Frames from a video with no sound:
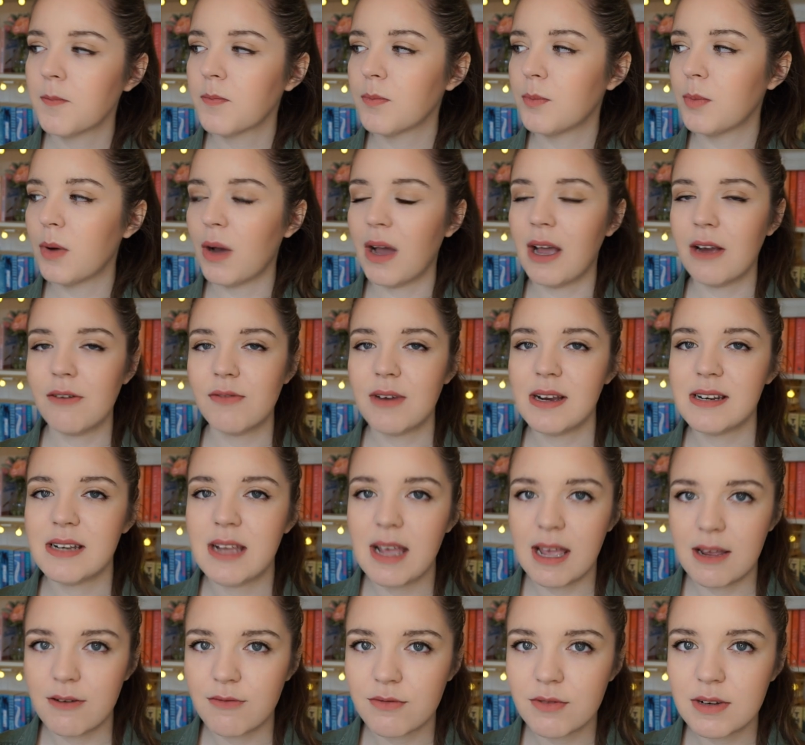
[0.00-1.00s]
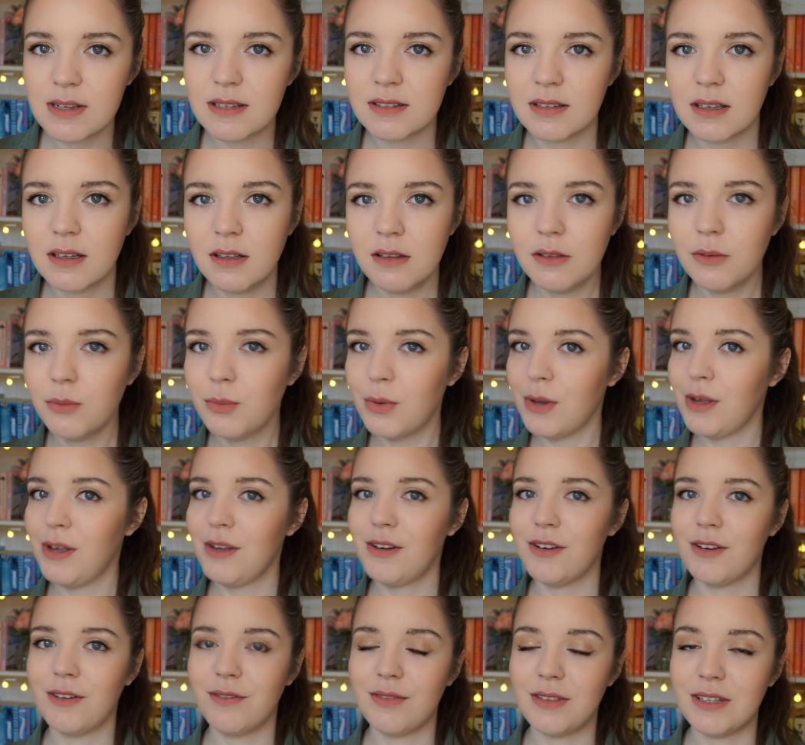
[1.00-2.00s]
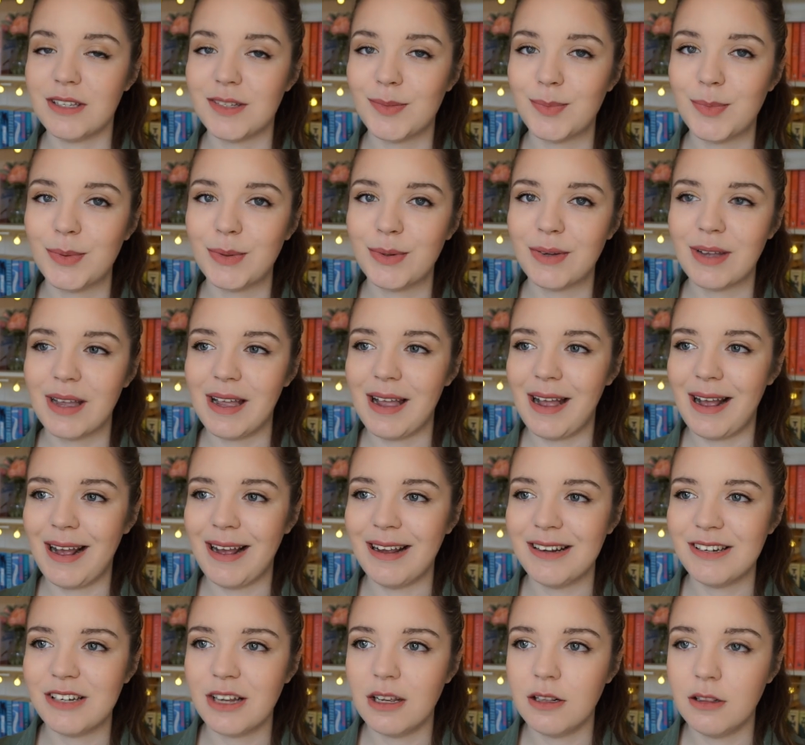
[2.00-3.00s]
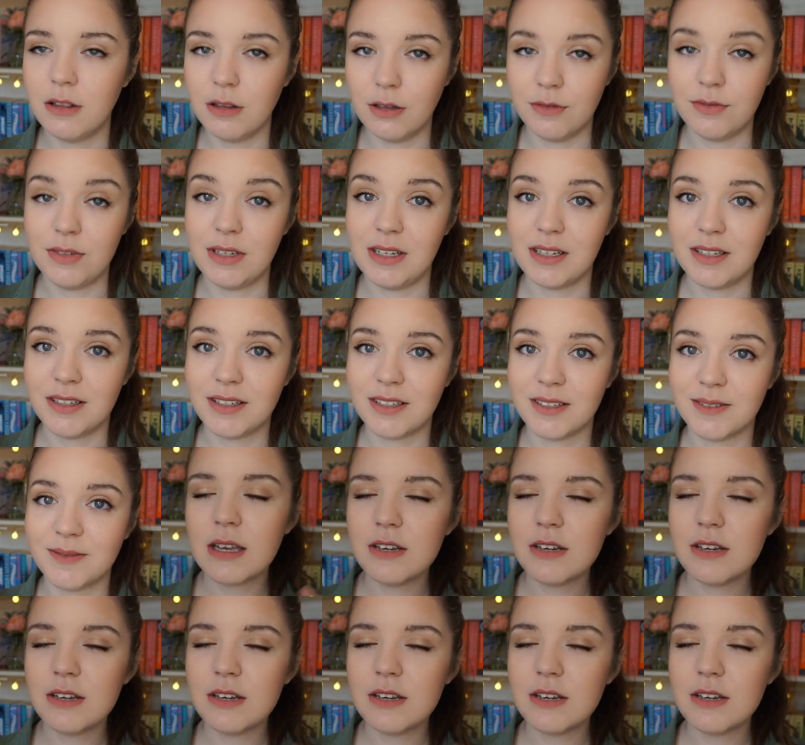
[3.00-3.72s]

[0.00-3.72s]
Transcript: But I read every single word of this book and loved it.